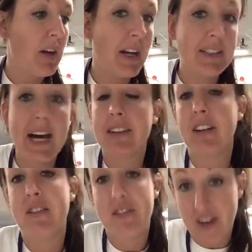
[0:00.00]

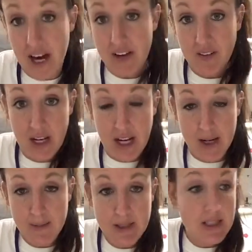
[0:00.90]
exactly 5
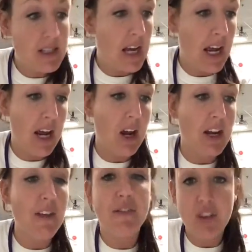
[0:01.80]
games,
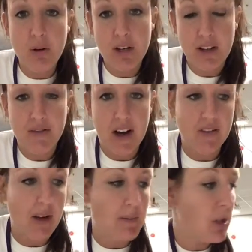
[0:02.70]
and fewer than 5 games?